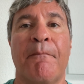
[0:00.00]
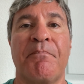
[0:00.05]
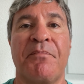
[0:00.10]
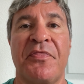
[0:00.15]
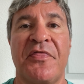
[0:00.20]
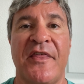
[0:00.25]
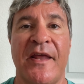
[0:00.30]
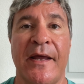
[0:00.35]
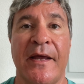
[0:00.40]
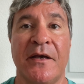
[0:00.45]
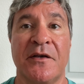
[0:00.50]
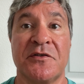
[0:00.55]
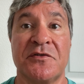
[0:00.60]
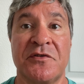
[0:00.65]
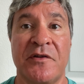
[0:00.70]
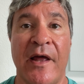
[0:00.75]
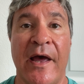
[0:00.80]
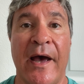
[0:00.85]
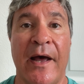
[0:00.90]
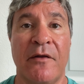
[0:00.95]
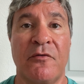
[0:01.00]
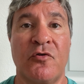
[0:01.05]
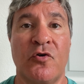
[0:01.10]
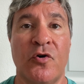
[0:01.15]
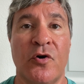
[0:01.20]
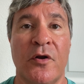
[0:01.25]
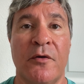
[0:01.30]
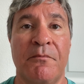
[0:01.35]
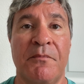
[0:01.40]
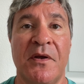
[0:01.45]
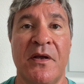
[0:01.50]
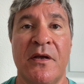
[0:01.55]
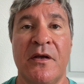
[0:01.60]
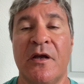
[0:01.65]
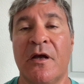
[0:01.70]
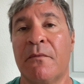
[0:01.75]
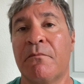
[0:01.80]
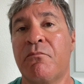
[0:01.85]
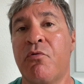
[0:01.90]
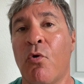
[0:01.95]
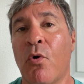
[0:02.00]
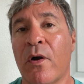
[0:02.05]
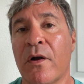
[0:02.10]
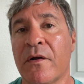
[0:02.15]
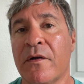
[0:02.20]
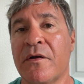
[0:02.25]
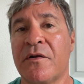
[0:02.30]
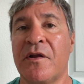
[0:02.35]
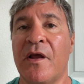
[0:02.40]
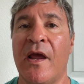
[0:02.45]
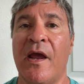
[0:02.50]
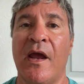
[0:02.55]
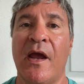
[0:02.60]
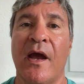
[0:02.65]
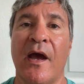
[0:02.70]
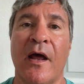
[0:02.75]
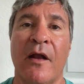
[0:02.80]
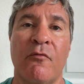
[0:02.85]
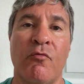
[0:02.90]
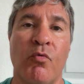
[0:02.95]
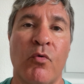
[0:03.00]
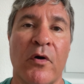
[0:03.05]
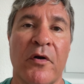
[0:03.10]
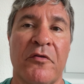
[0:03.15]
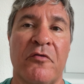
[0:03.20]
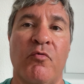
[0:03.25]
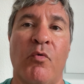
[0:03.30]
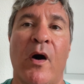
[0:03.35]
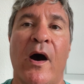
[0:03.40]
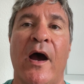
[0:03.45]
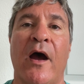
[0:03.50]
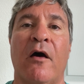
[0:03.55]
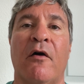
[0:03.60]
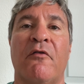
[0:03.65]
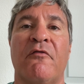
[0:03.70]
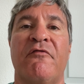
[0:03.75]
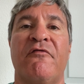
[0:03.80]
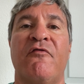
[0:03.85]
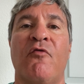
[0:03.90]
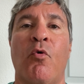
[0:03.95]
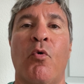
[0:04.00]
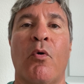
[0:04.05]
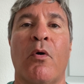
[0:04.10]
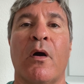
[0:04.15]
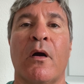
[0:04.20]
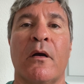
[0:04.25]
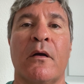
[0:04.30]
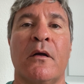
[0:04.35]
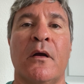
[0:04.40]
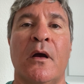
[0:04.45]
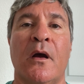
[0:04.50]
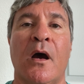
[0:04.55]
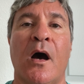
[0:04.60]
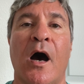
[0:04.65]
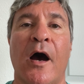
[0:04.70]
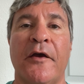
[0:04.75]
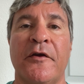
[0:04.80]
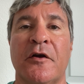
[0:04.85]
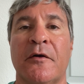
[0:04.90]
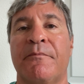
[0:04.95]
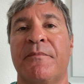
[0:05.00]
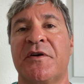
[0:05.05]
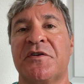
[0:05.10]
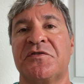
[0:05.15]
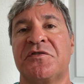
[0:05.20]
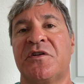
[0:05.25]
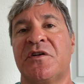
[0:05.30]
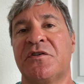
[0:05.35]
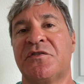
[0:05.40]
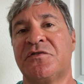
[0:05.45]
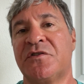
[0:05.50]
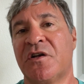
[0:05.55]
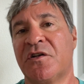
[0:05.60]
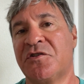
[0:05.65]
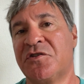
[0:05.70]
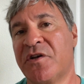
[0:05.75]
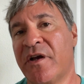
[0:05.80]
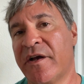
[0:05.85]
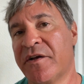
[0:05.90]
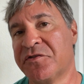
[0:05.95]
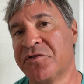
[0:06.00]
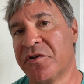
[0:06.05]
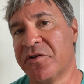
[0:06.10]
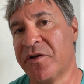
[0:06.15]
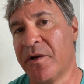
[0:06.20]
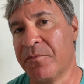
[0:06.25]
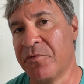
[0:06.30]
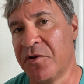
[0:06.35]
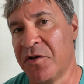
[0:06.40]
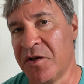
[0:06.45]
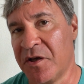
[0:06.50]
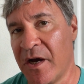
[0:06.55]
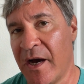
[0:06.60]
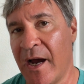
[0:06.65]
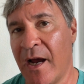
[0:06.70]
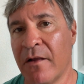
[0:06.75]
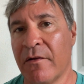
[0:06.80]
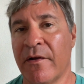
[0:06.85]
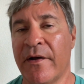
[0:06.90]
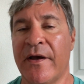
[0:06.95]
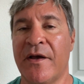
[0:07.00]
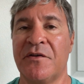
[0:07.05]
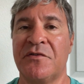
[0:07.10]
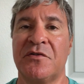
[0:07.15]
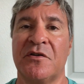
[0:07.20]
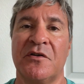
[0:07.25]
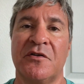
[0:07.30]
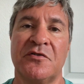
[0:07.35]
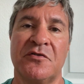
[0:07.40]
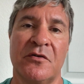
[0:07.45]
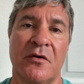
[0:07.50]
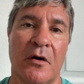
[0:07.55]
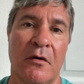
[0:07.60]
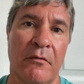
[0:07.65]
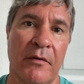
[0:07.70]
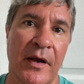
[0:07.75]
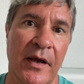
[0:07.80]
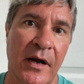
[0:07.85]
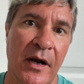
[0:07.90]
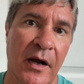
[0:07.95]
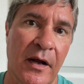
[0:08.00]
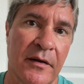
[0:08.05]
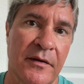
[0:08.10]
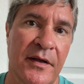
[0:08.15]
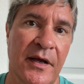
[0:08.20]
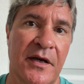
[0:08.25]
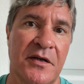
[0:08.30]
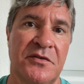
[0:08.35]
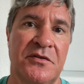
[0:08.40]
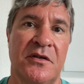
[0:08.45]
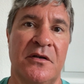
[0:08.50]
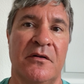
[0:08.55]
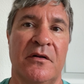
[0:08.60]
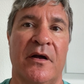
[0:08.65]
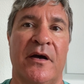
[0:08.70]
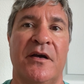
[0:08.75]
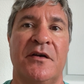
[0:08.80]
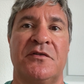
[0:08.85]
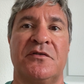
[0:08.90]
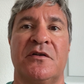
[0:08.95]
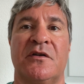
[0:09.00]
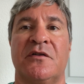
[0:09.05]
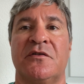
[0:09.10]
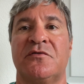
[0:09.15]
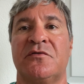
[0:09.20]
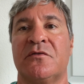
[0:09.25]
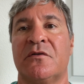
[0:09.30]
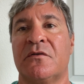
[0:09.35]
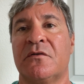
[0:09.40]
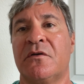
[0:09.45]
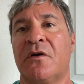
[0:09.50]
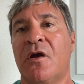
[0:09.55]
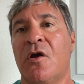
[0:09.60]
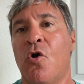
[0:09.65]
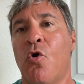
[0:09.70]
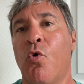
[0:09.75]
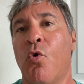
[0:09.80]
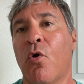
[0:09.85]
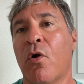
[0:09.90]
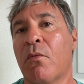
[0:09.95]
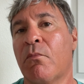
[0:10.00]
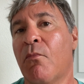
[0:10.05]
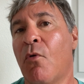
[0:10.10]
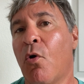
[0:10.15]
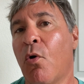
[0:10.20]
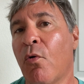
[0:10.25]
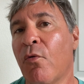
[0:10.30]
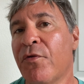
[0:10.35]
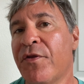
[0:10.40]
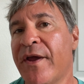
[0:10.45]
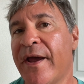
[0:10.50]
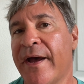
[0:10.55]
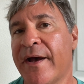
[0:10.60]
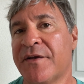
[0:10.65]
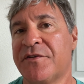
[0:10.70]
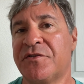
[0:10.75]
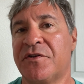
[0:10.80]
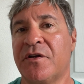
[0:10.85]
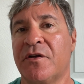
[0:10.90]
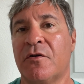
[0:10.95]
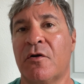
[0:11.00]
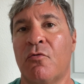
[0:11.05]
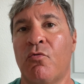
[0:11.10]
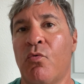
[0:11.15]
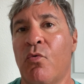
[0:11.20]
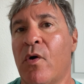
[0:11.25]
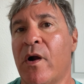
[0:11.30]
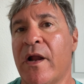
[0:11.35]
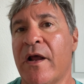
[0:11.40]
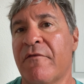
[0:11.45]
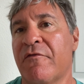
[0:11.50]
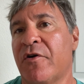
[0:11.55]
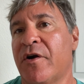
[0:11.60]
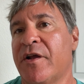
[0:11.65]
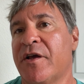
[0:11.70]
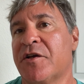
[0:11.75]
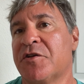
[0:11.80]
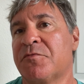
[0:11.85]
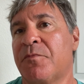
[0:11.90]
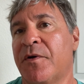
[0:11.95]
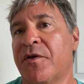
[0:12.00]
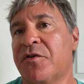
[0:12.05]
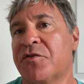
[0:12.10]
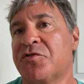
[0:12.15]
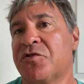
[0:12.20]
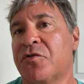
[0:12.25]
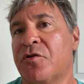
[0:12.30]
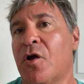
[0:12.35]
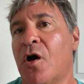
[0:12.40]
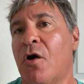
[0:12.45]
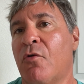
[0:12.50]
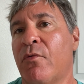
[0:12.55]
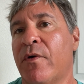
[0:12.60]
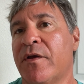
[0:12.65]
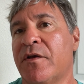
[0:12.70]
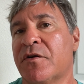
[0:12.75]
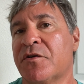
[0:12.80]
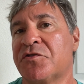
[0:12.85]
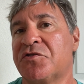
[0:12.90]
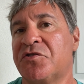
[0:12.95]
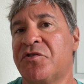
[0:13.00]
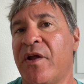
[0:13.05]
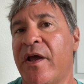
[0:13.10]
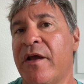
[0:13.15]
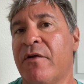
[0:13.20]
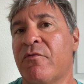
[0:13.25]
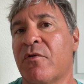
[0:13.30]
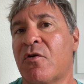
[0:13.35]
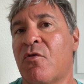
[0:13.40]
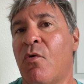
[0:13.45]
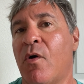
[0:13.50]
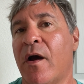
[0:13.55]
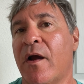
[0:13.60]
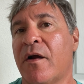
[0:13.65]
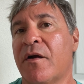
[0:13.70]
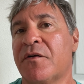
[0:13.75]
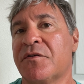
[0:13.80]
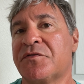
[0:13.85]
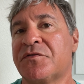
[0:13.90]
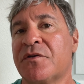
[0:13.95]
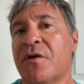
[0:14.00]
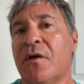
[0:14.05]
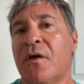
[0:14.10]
things that could be important and worthwhile for your business, such as a WDI license or a radon testing license or mold testing or whatever it is. But you should know what your state requires